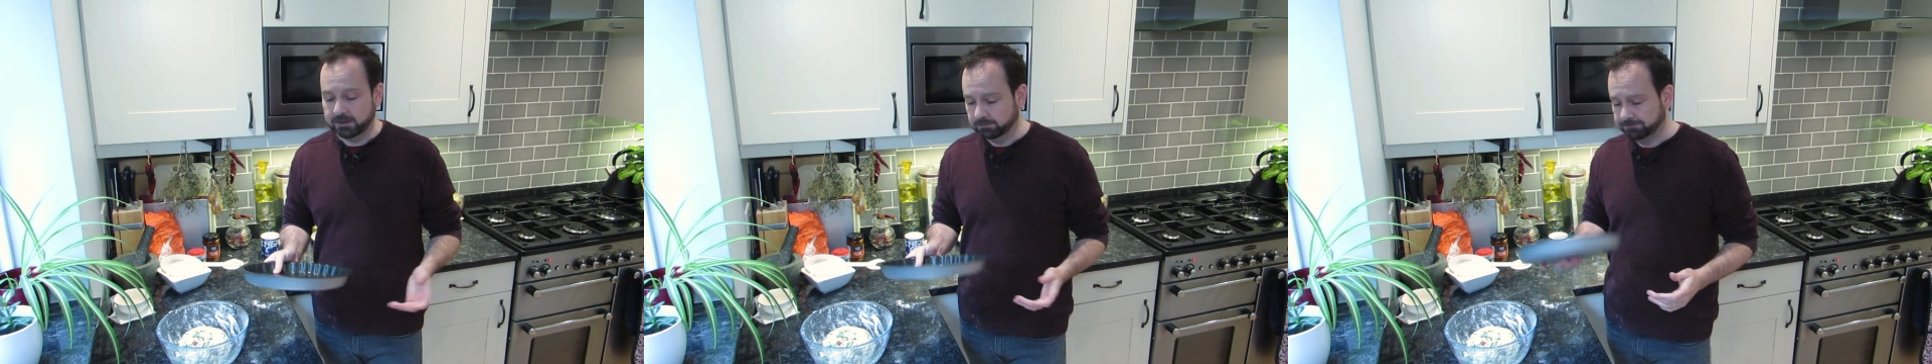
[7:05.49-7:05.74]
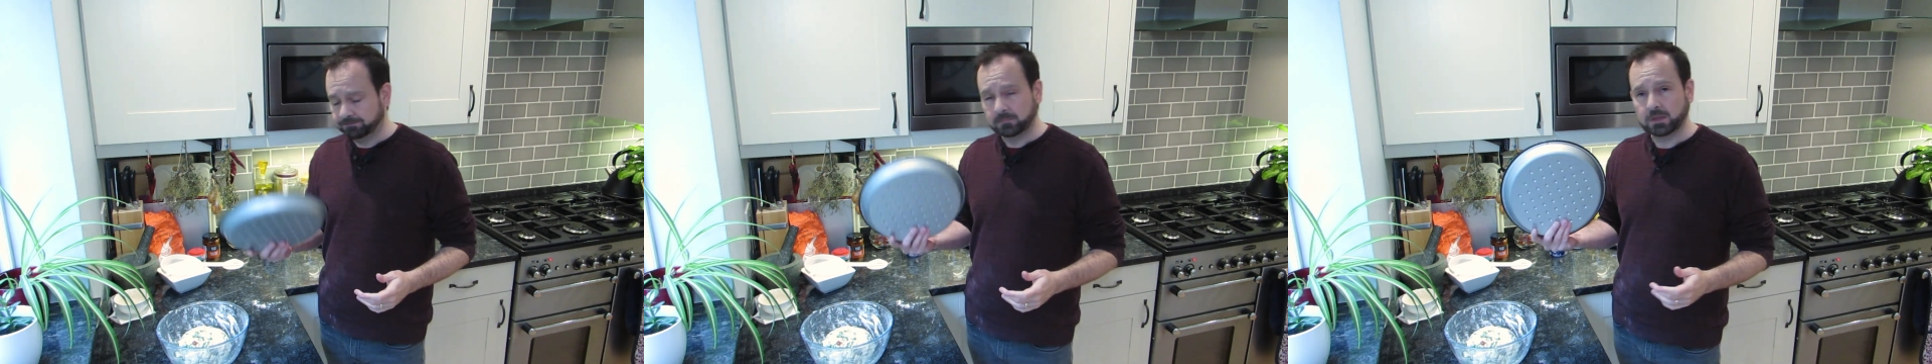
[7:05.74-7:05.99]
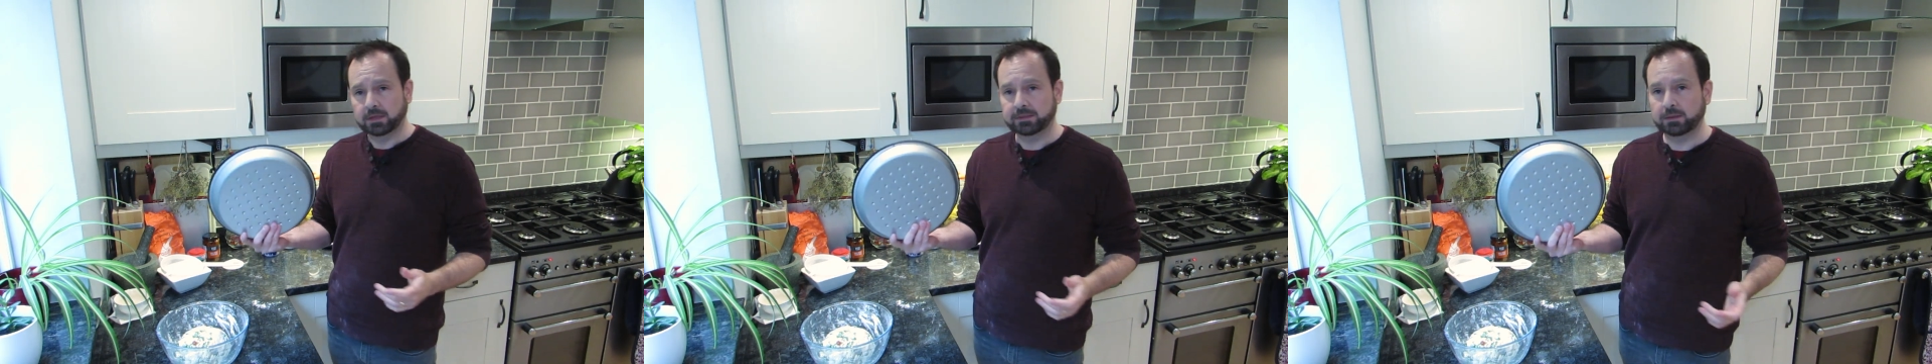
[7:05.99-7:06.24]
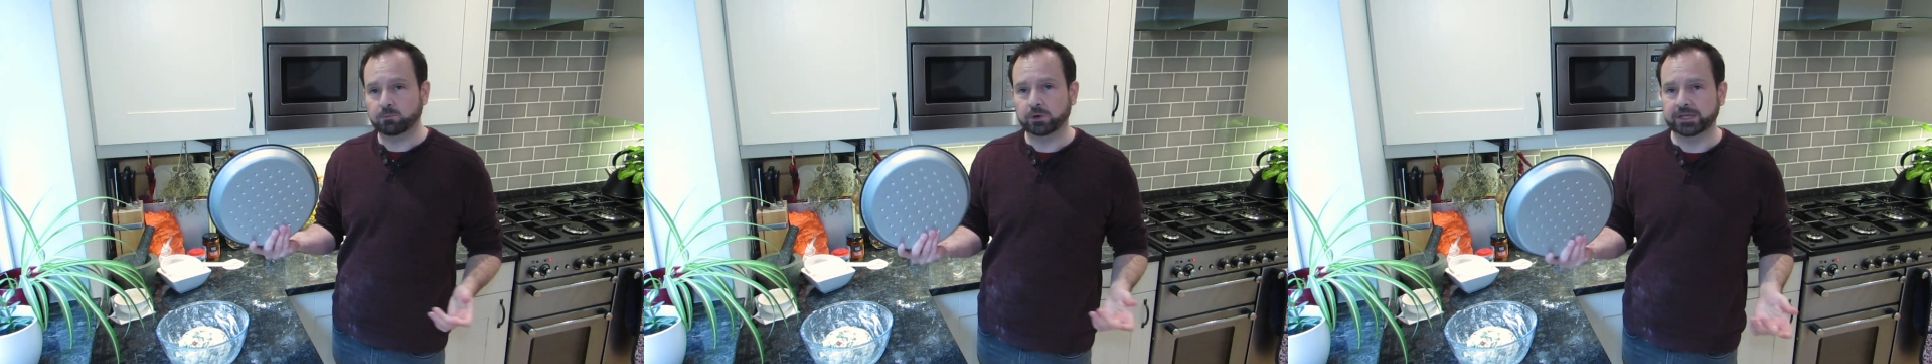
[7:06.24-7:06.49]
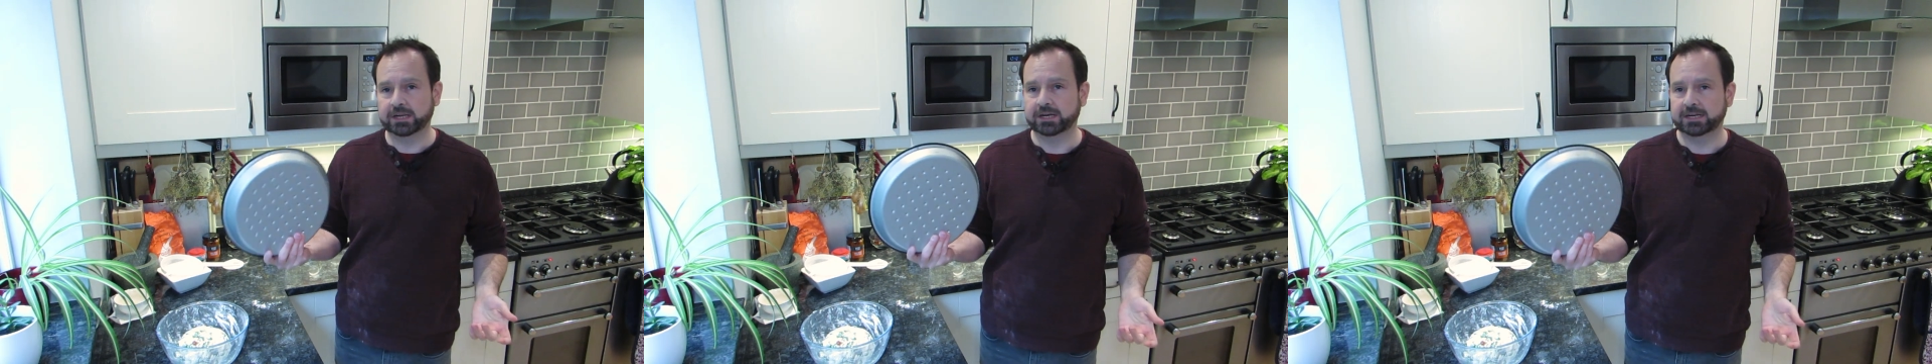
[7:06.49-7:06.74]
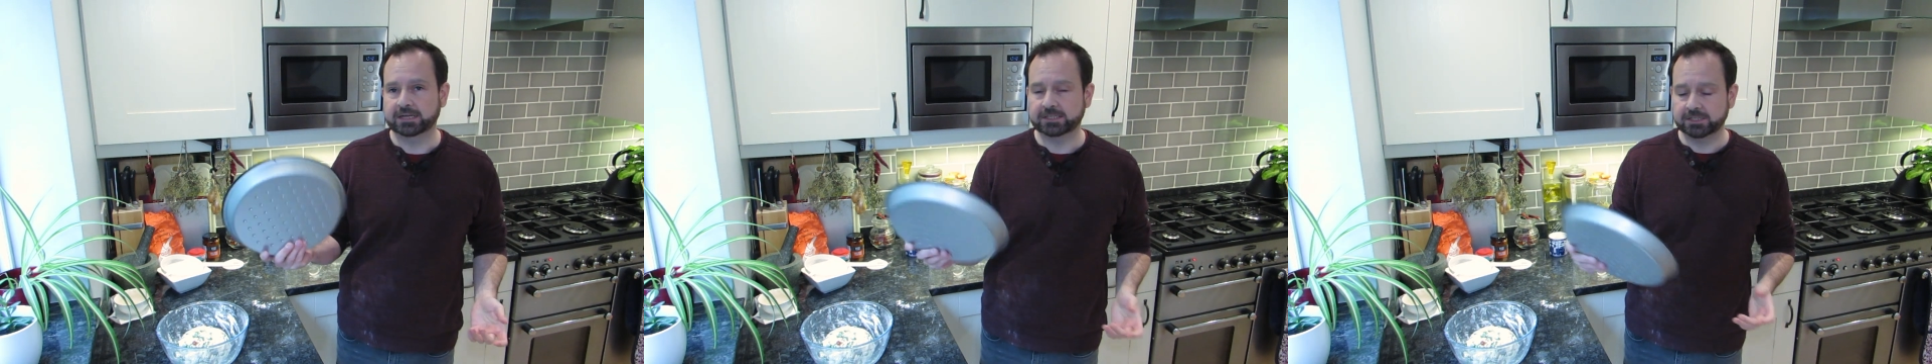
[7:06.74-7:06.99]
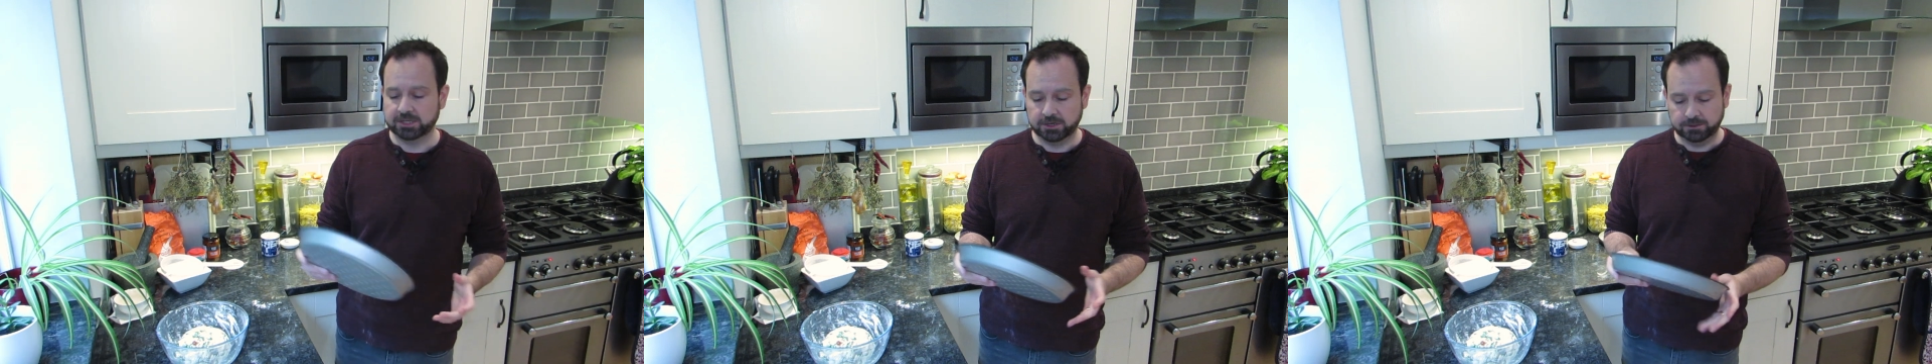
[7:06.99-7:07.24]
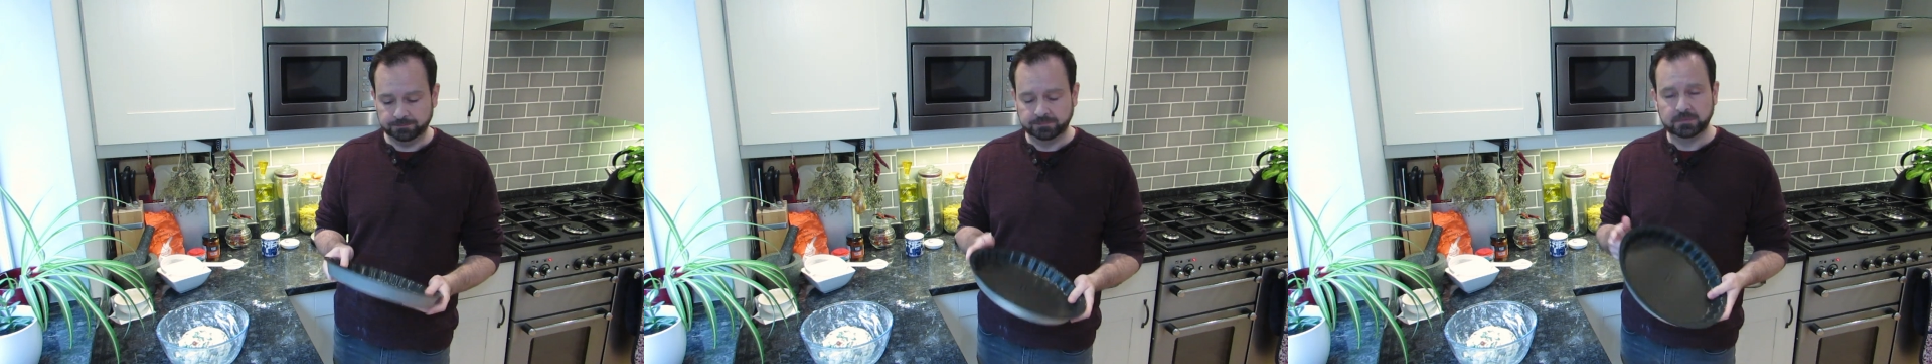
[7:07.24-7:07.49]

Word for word: And then what you're going to need to do,